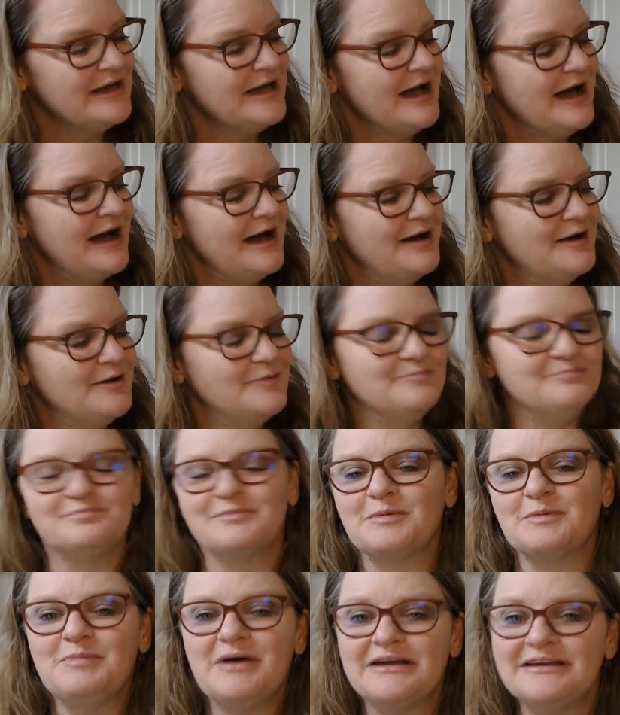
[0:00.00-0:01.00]
Um,
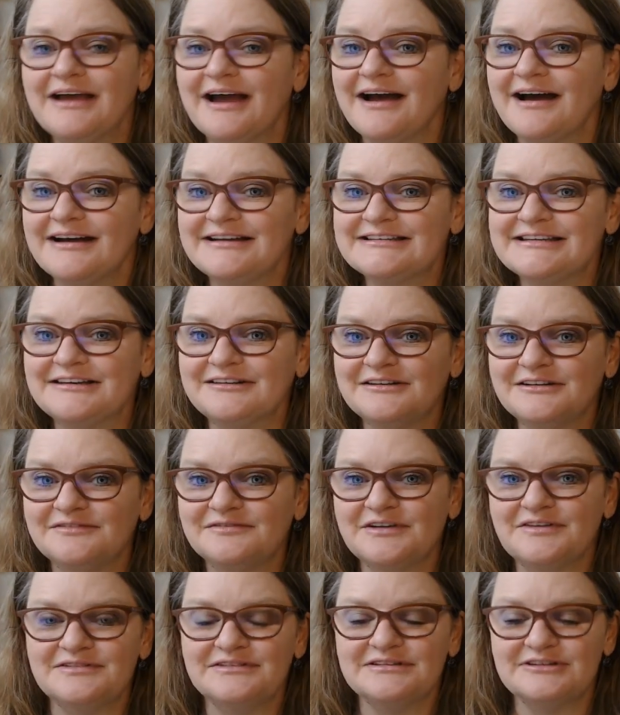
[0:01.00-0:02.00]
but yeah, A Tale of
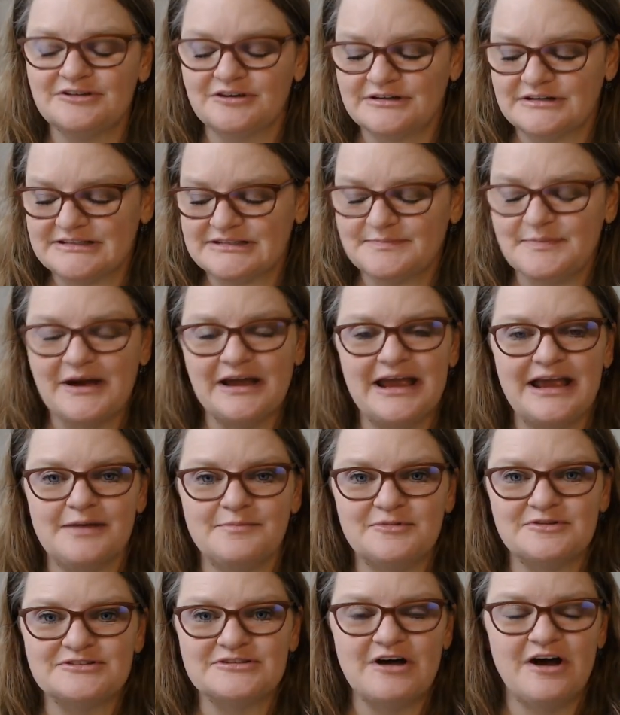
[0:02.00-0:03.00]
Love and Darkness by
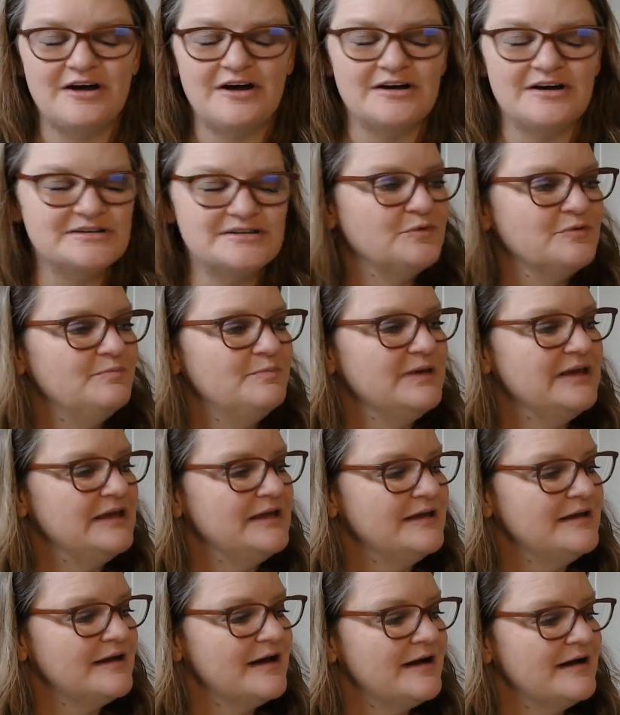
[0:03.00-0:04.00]
Amos Oz will
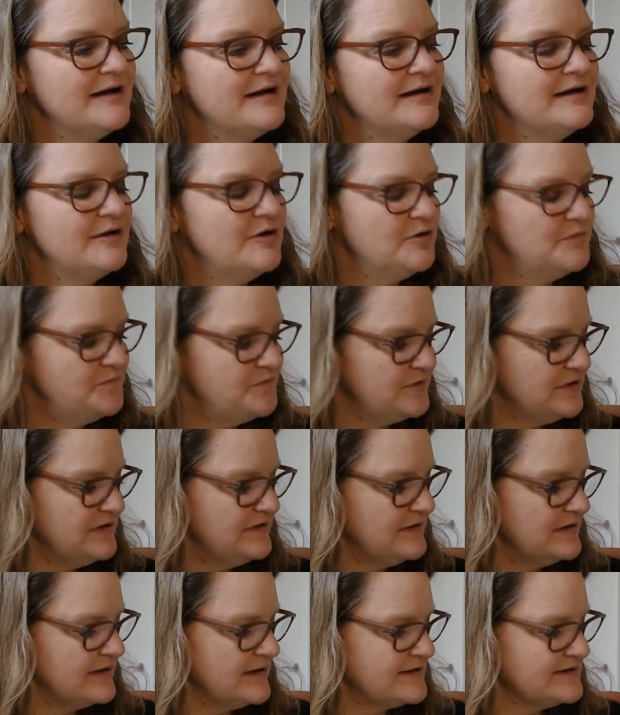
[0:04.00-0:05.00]
be uh, hopefully the
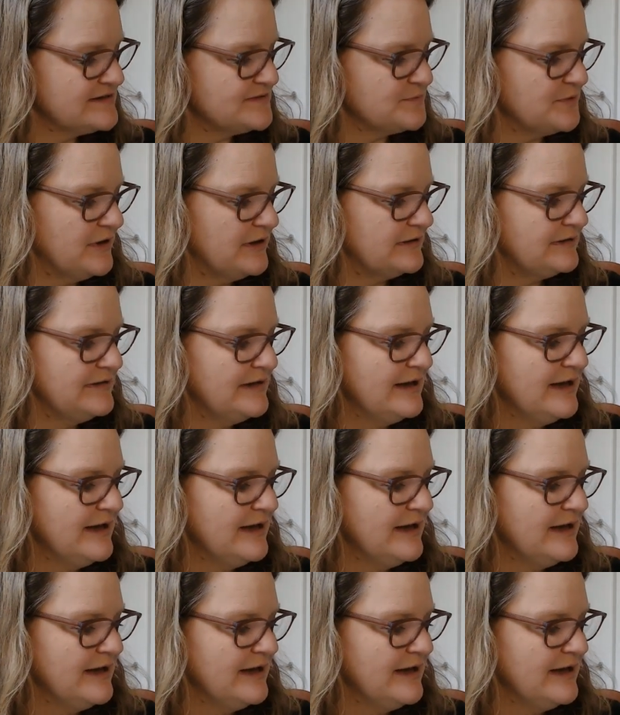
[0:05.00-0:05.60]
next one.